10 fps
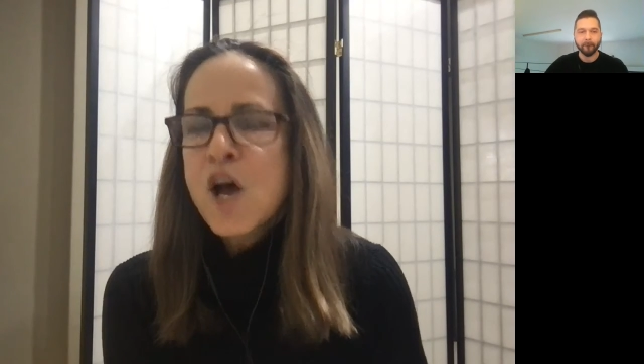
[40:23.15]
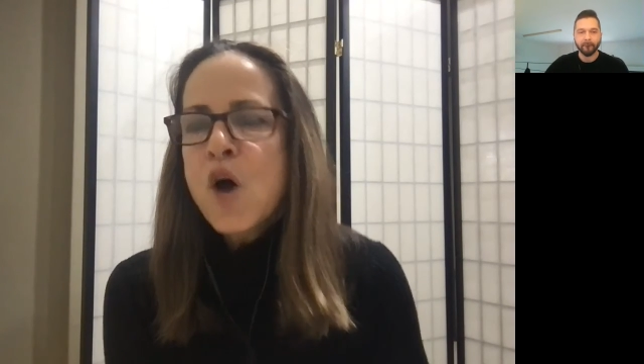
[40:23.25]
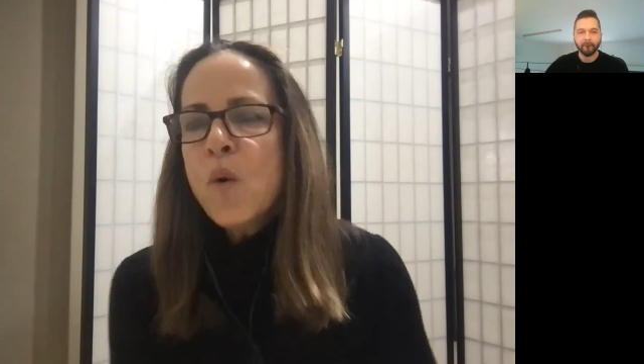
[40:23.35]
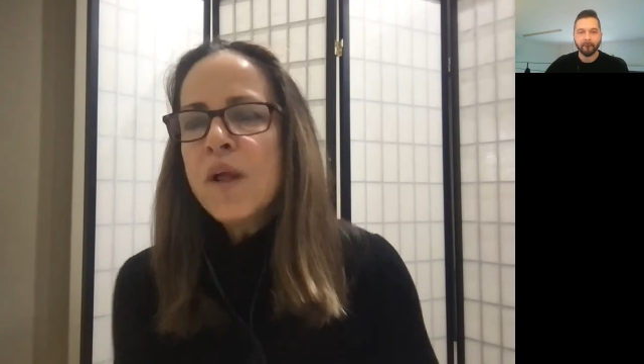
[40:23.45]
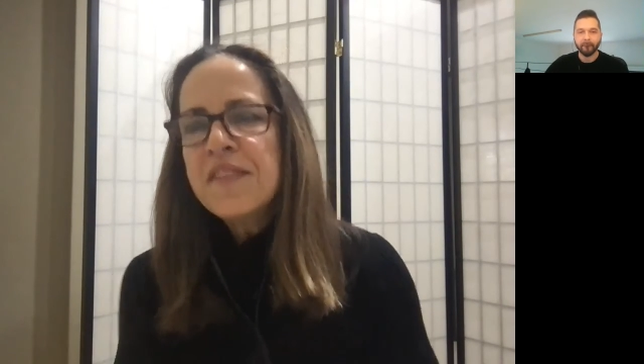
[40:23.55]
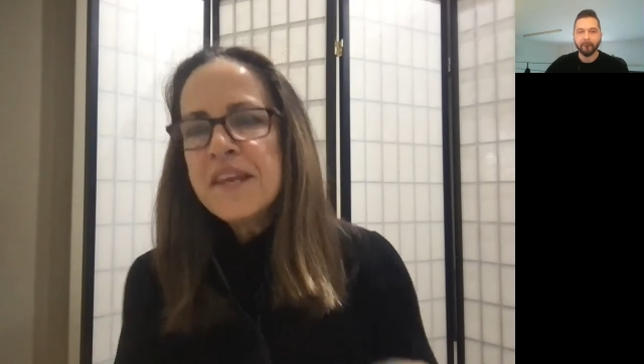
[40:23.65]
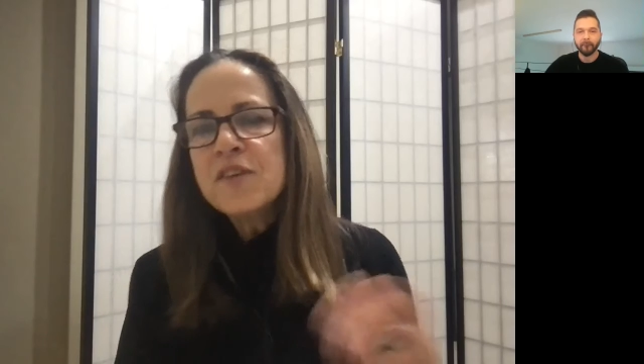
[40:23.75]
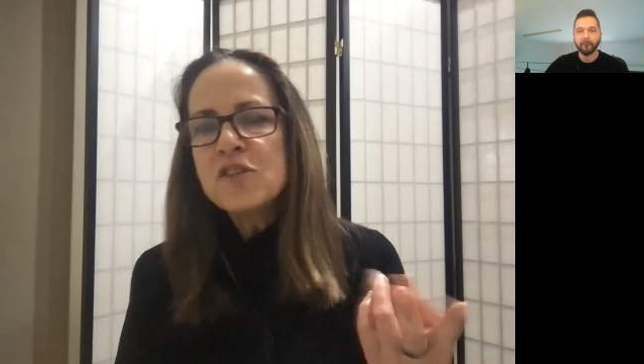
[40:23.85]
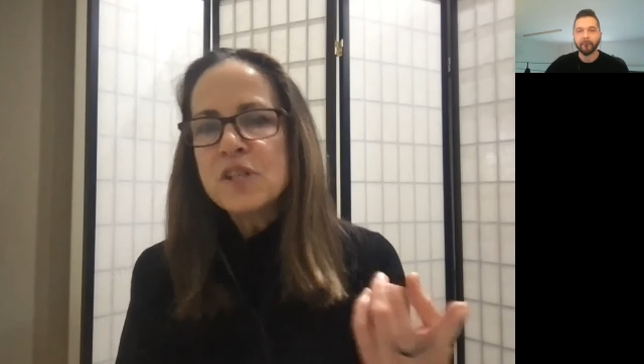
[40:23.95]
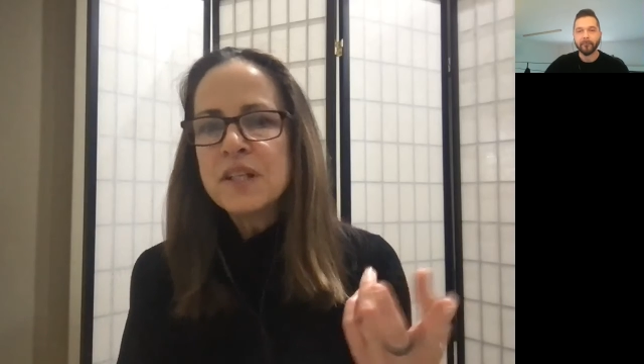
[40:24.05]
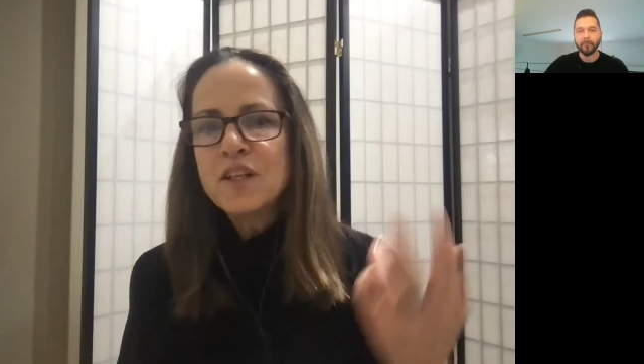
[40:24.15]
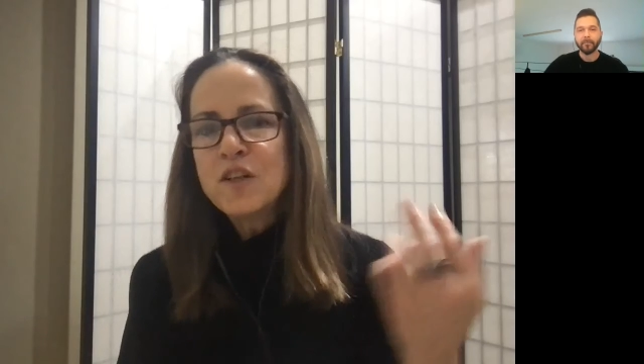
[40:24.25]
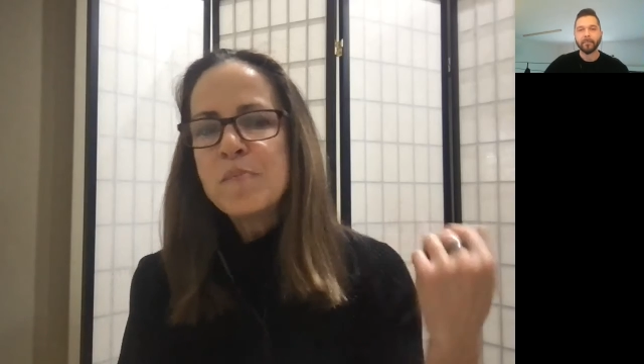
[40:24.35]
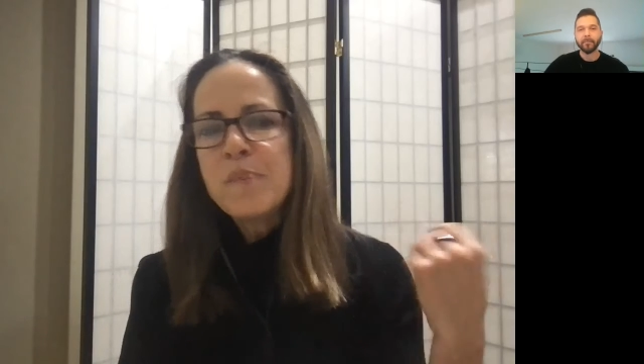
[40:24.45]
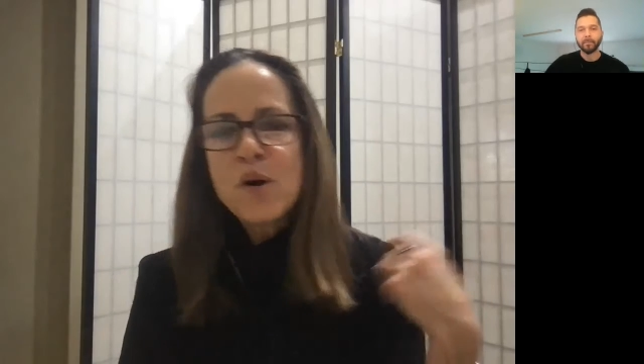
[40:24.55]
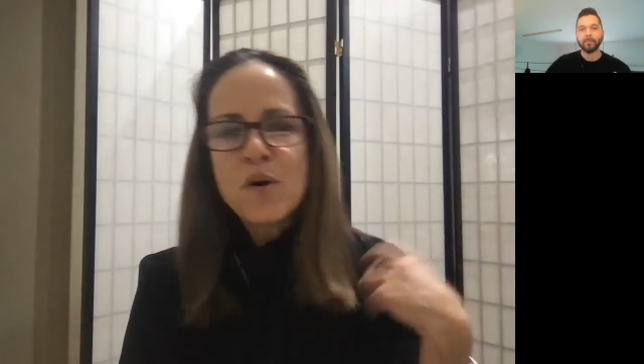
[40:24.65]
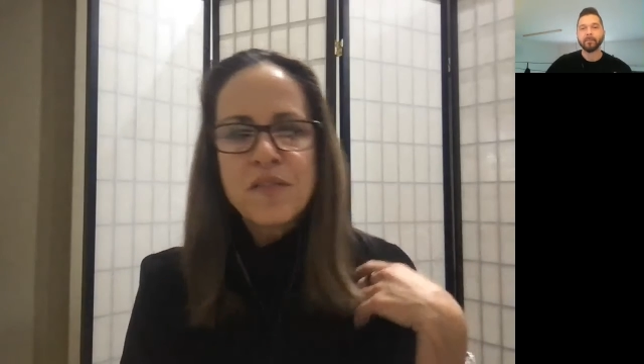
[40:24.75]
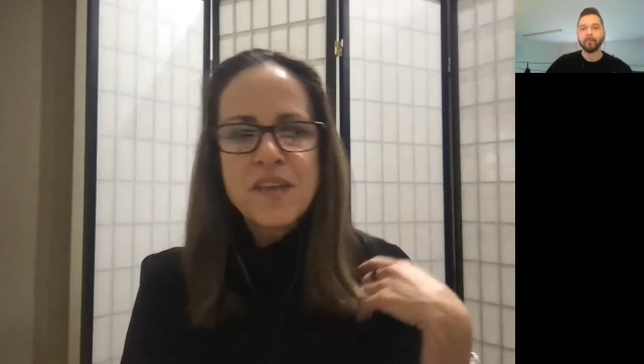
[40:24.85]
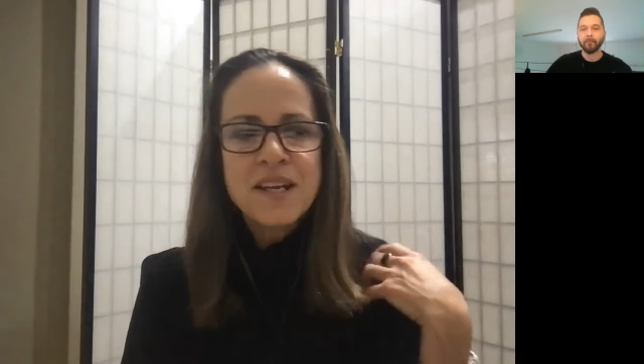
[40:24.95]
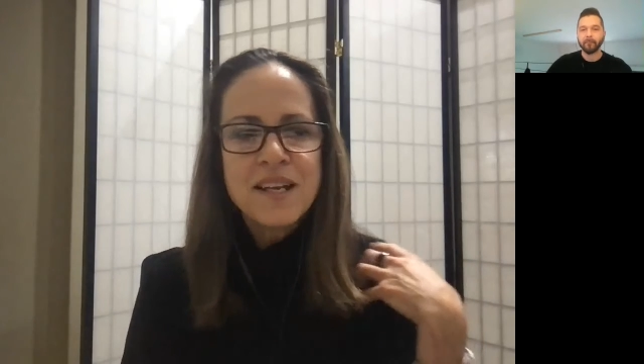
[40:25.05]
Well, I think there's a little of
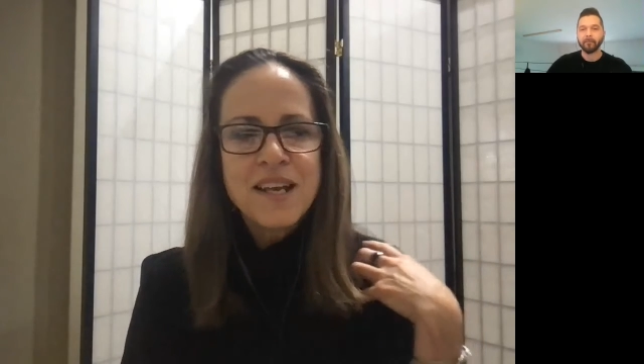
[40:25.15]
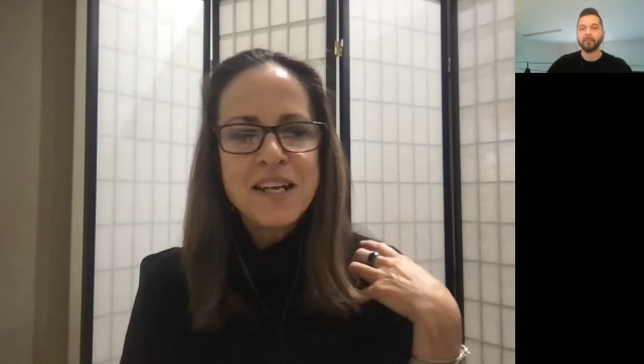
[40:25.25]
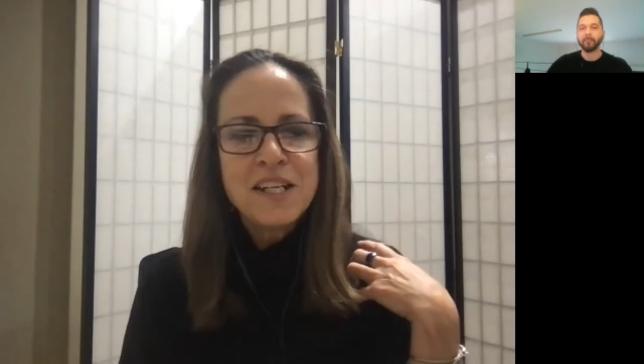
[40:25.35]
both, and